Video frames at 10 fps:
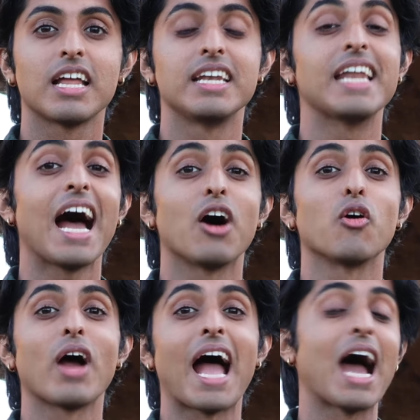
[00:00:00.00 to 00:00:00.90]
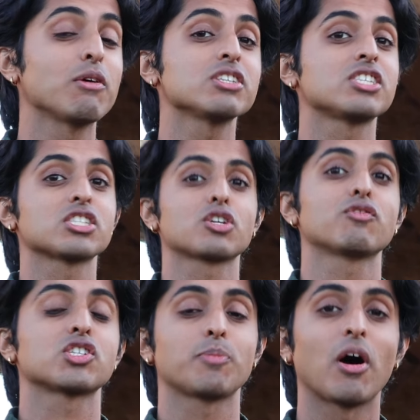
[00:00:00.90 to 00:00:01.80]
Now, how did Cisco
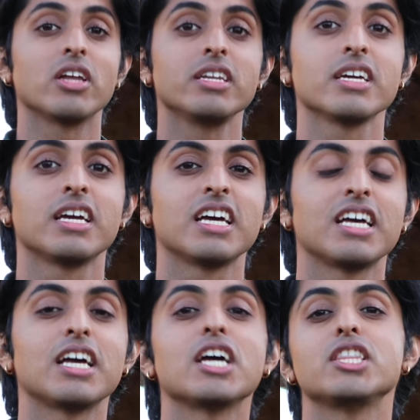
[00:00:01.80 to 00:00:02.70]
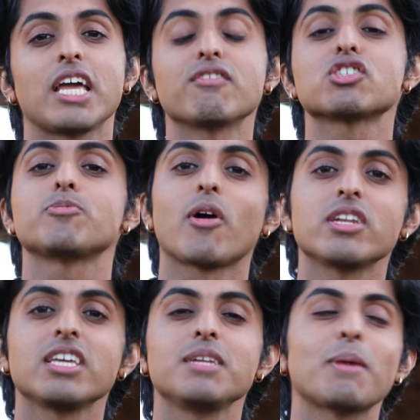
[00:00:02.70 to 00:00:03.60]
respond? They
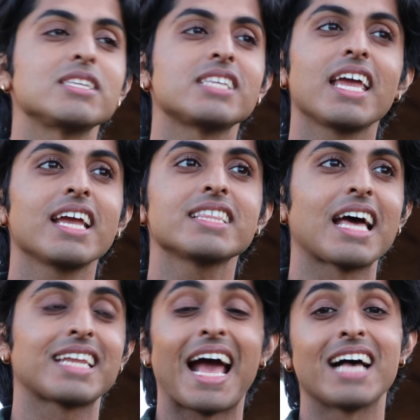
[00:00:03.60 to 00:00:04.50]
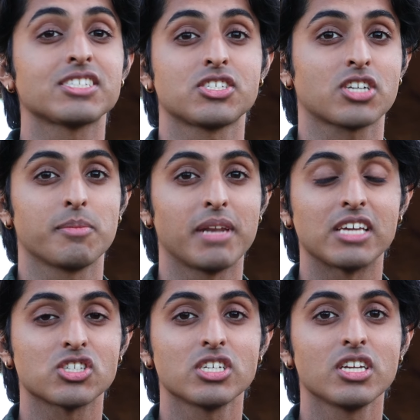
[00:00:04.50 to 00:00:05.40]
responded by saying that caste
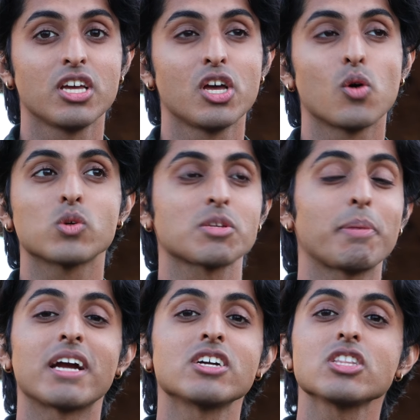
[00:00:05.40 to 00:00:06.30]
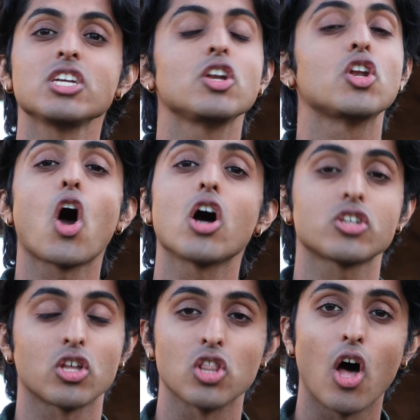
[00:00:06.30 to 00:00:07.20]
discrimination was apparently
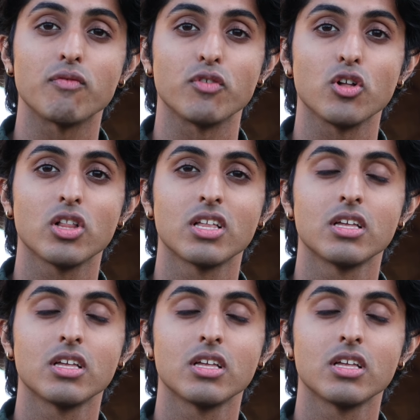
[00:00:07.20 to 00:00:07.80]
not unlawful,